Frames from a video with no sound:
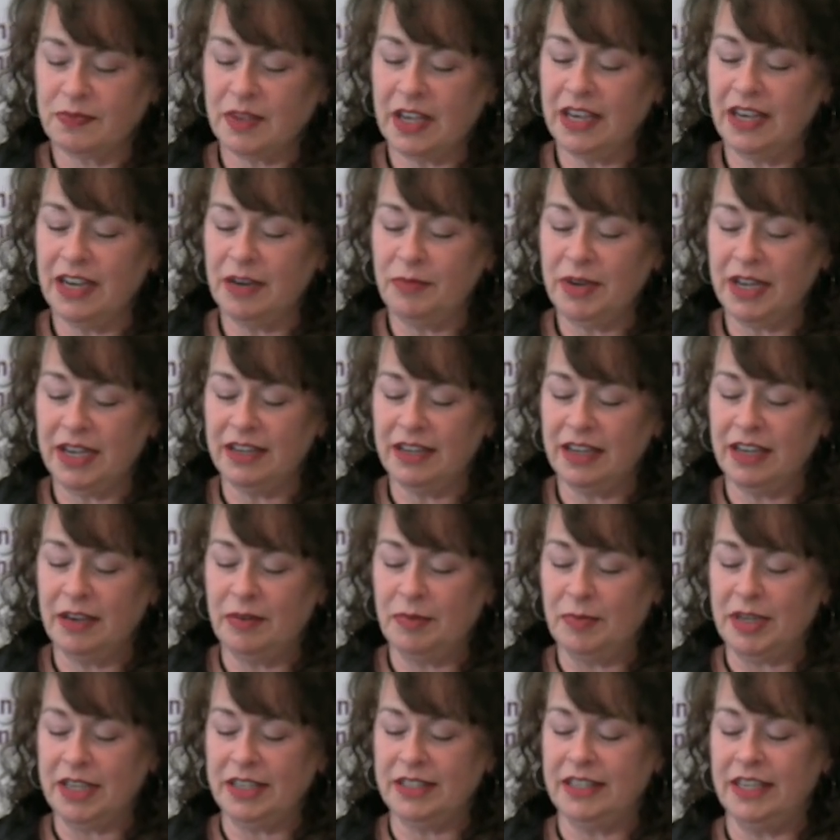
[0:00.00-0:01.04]
And I'm
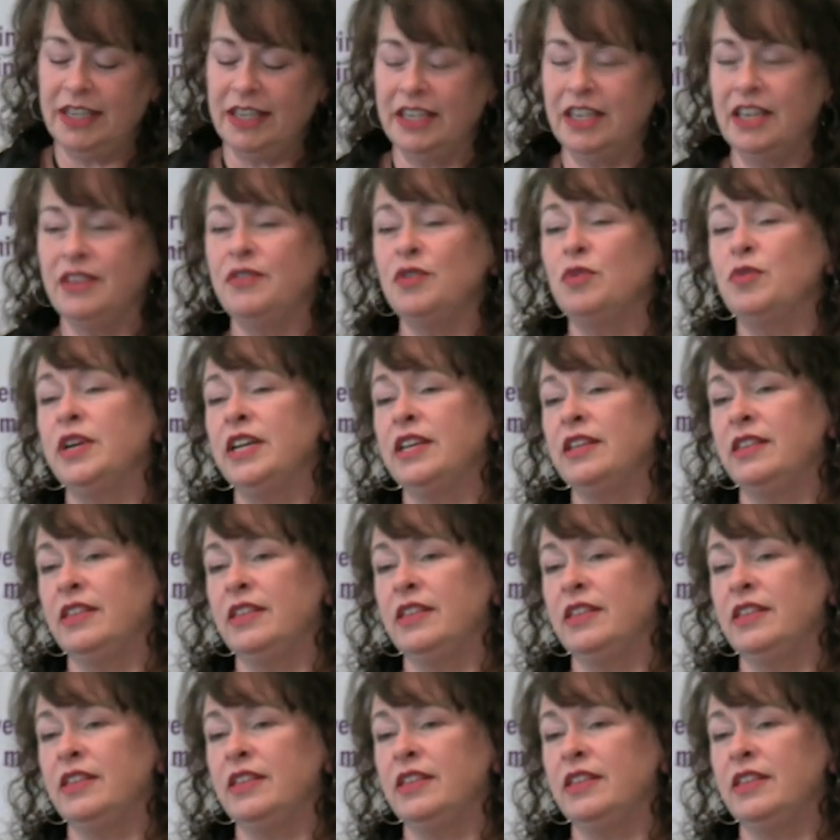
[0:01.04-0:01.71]
not saying give away